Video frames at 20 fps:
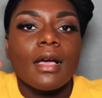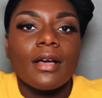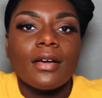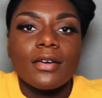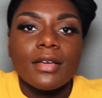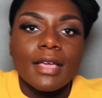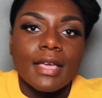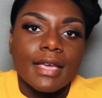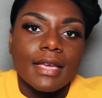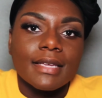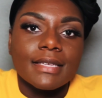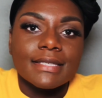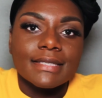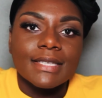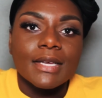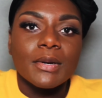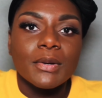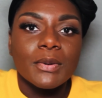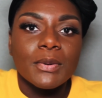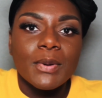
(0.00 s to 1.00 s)
Okay,
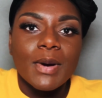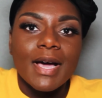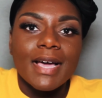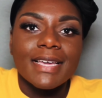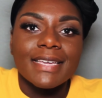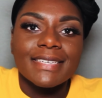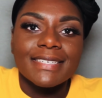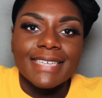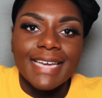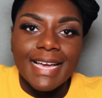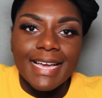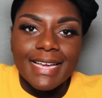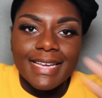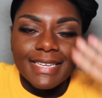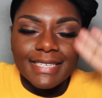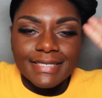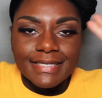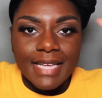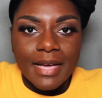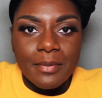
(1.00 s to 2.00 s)
so you
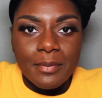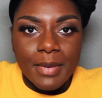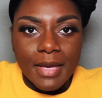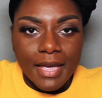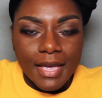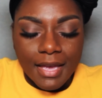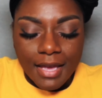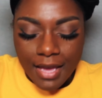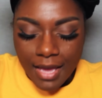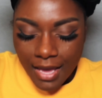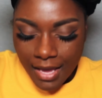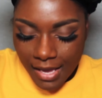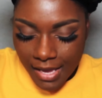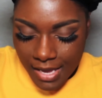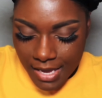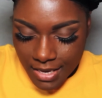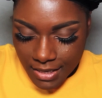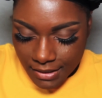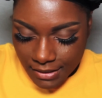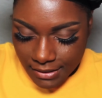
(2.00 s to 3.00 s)
guys, I'm back,
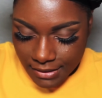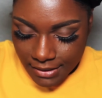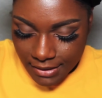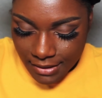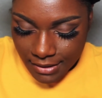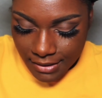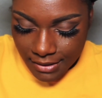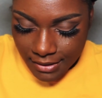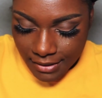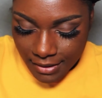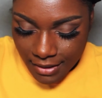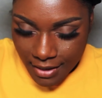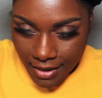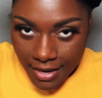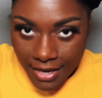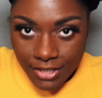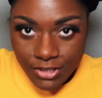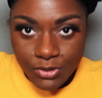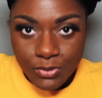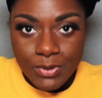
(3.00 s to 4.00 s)
and
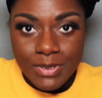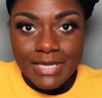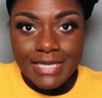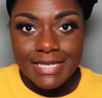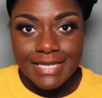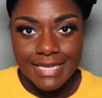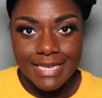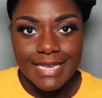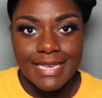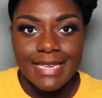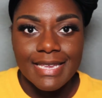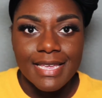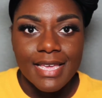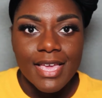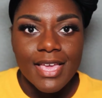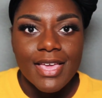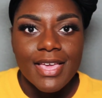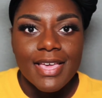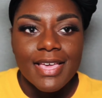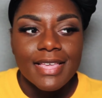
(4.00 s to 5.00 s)
as you can see,
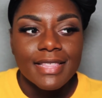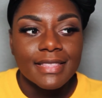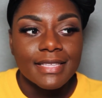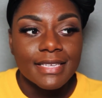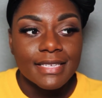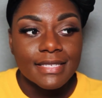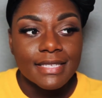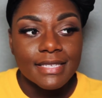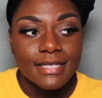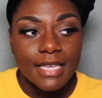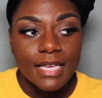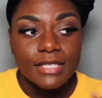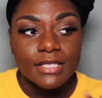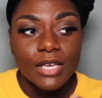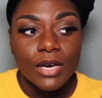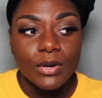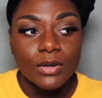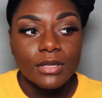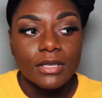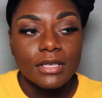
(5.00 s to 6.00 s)
this is a
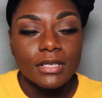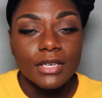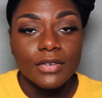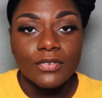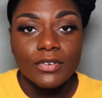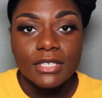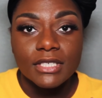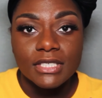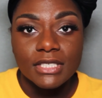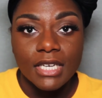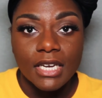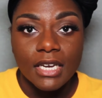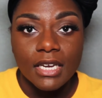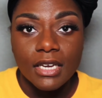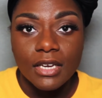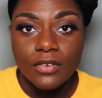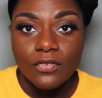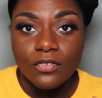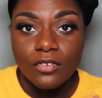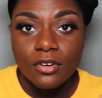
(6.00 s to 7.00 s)
totally different
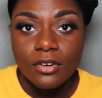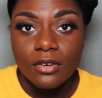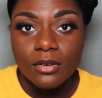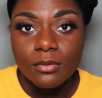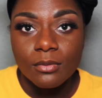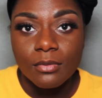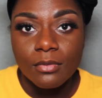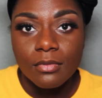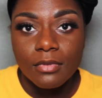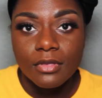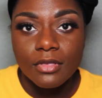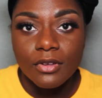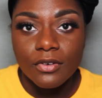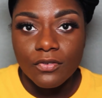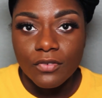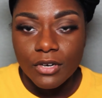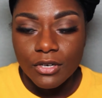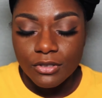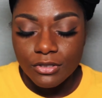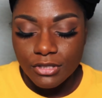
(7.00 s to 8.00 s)
shade from the
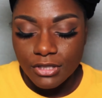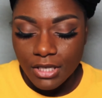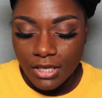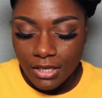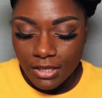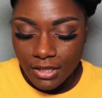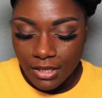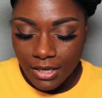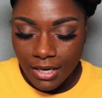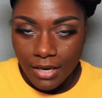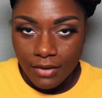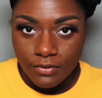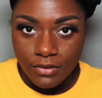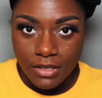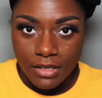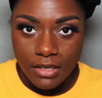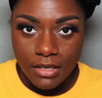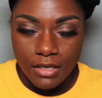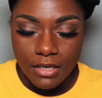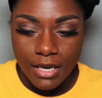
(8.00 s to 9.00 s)
first shade that I
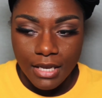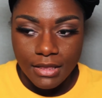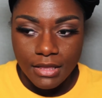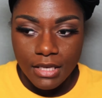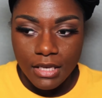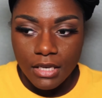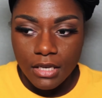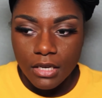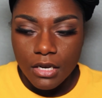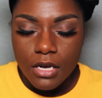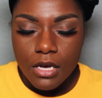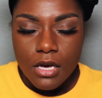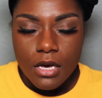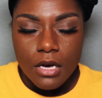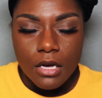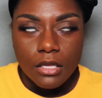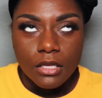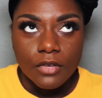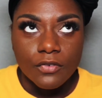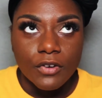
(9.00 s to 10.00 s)
did. I think
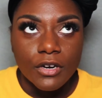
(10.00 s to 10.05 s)
the